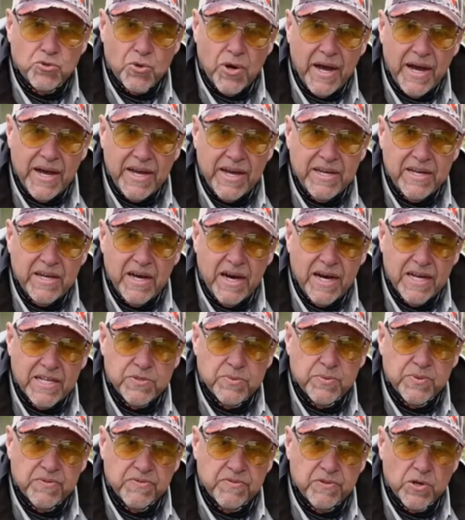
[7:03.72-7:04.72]
dry
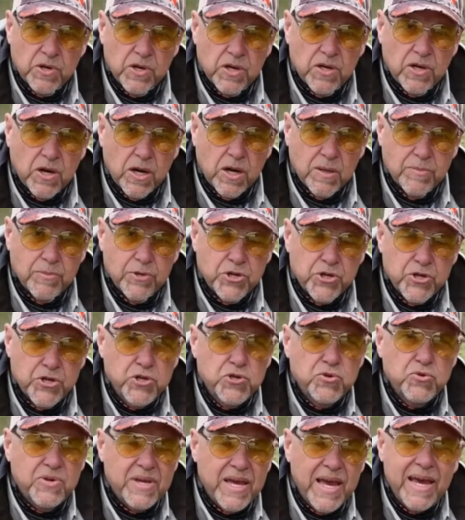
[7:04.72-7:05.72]
knots with fluorocarbon or
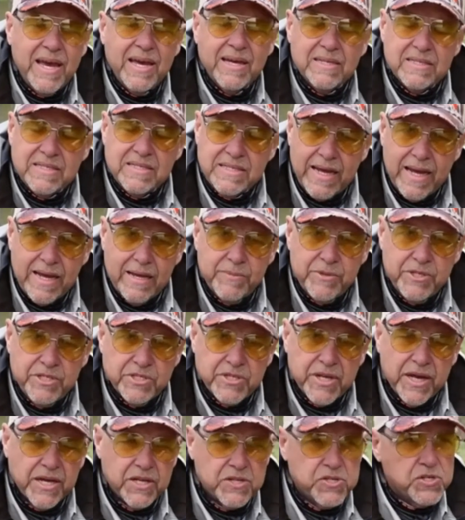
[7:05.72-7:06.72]
you can
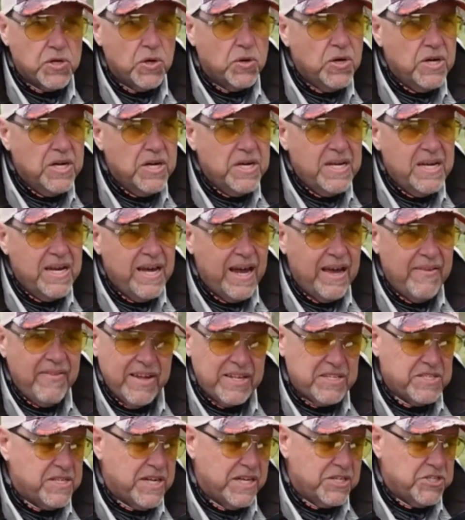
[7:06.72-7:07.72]
damage that. So, and
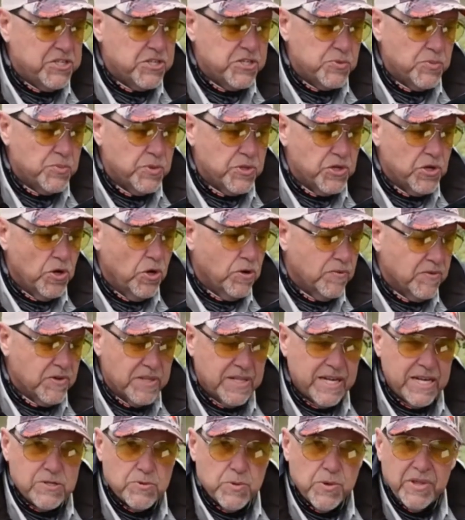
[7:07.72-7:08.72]
that's not just with
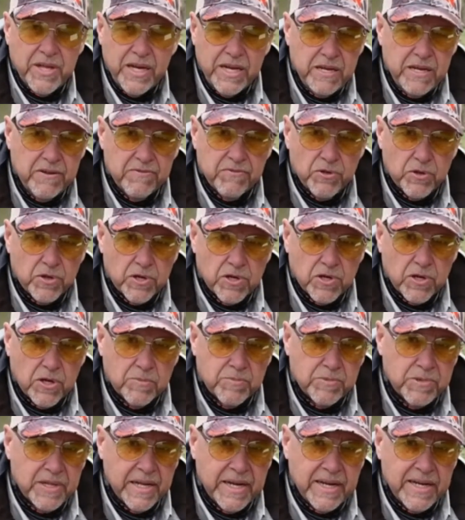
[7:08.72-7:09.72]
Covert, that's with any
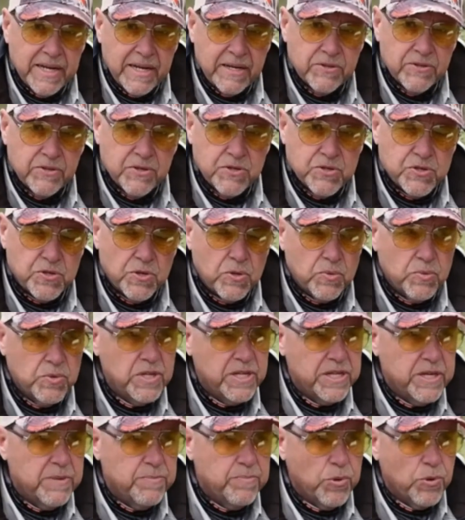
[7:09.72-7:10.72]
fluorocarbon line out there. So
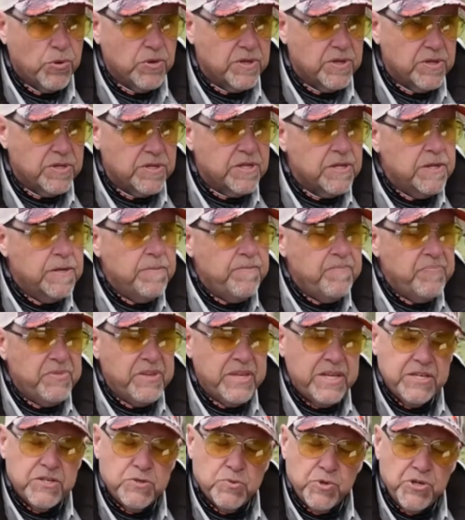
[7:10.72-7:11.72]
really important
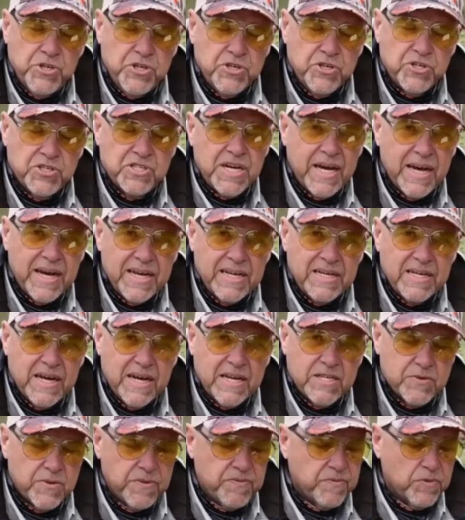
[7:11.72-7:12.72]
is when you're tying
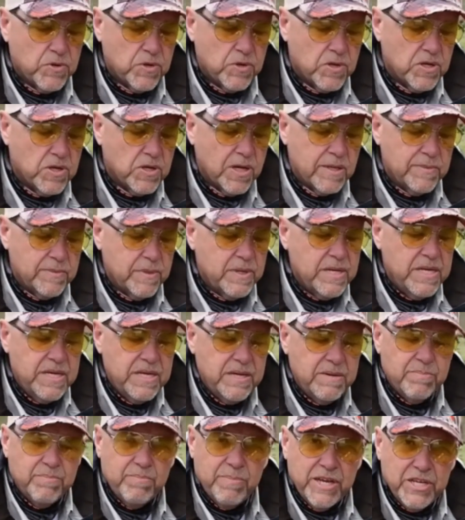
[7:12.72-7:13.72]
knots with fluorocarbon,
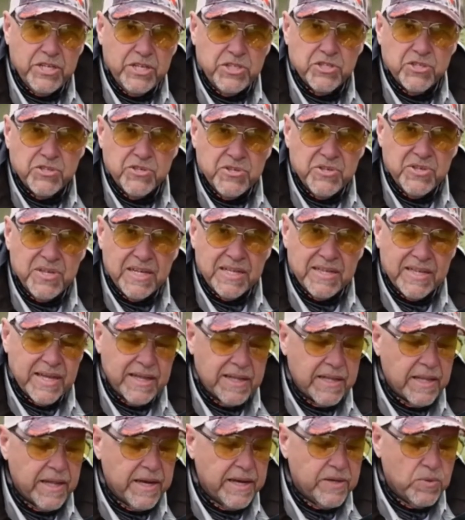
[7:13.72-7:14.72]
make sure you get
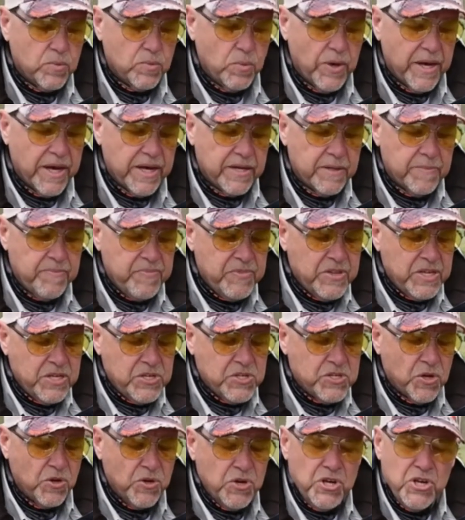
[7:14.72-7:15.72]
that line wet.
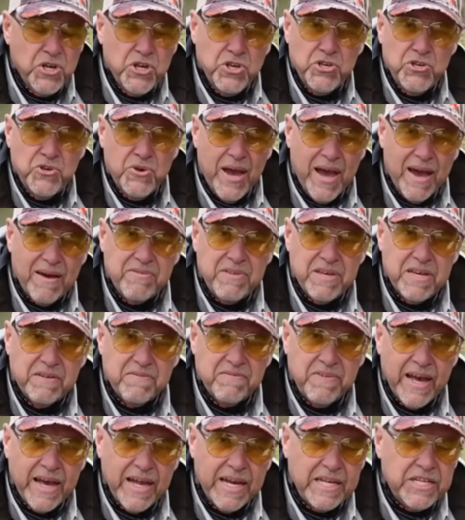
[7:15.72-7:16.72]
So you have the
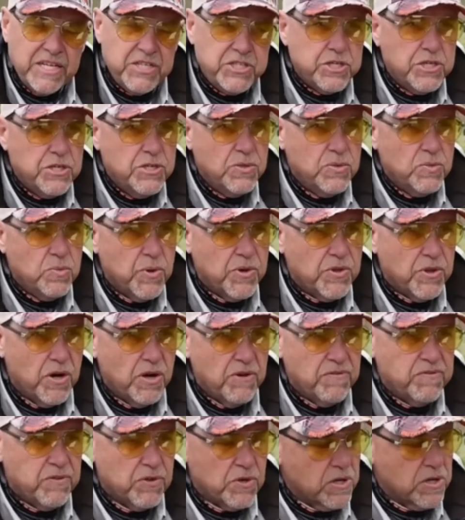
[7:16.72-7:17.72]
advantage with
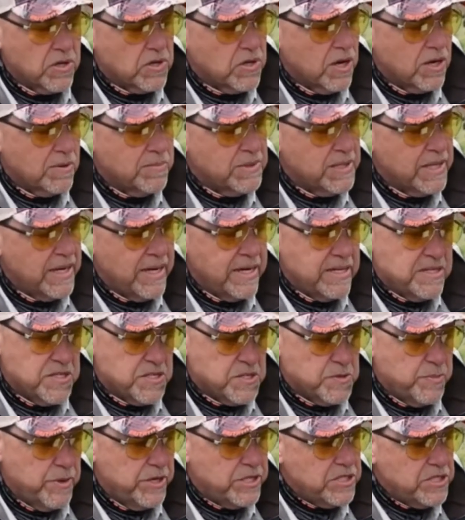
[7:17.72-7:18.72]
all fluorocarbon lines,
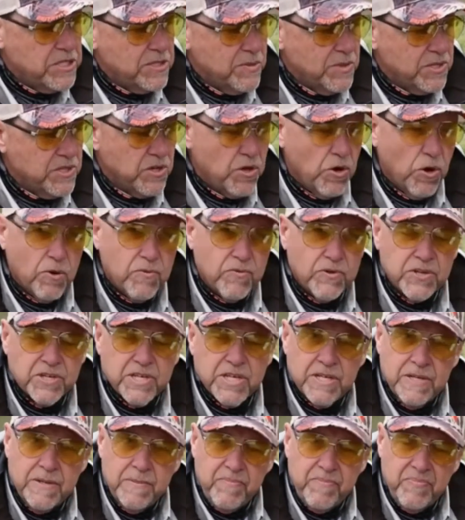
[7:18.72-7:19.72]
especially with
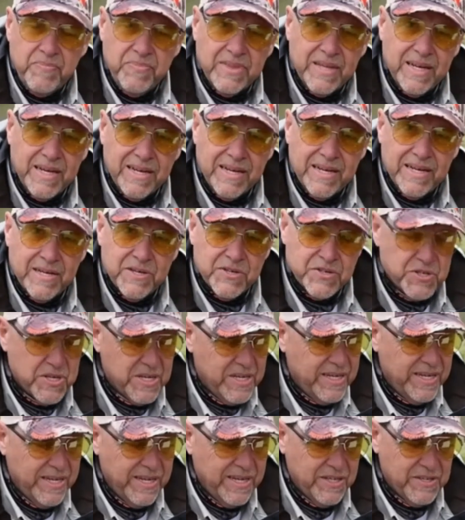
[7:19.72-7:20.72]
Covert, that
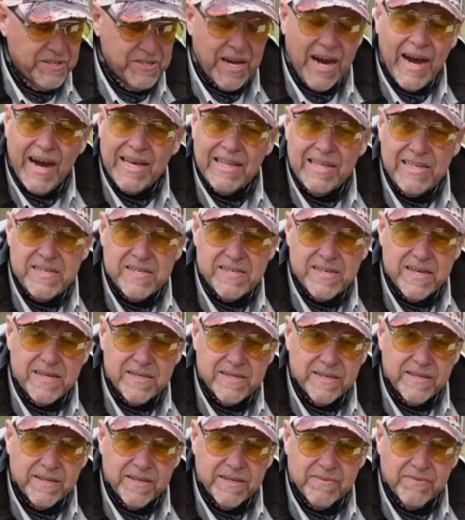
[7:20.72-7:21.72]
it's highly
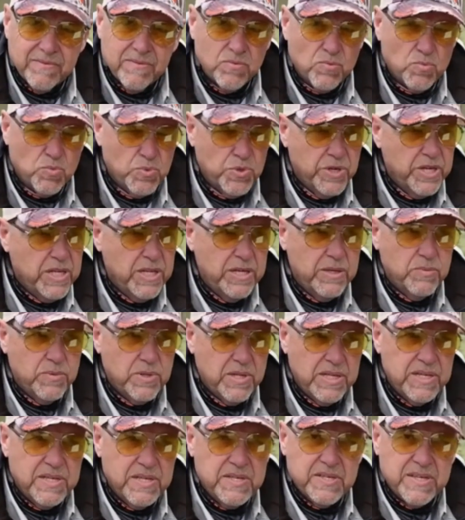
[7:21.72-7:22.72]
sensitive, really,
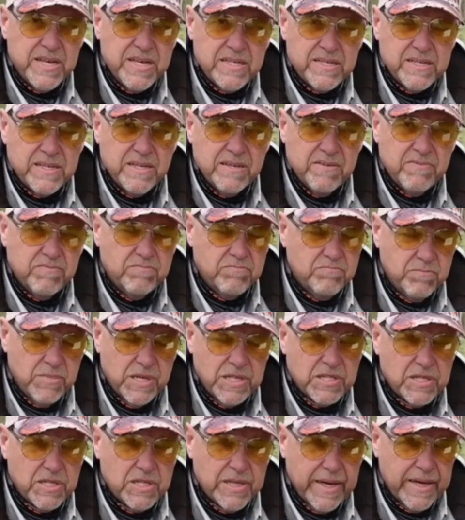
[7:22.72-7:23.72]
really sensitive,
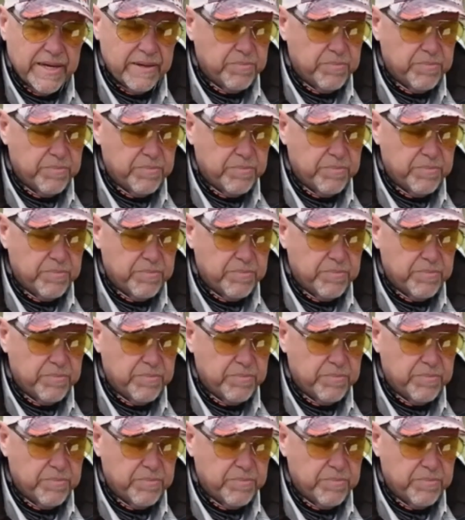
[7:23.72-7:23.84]
much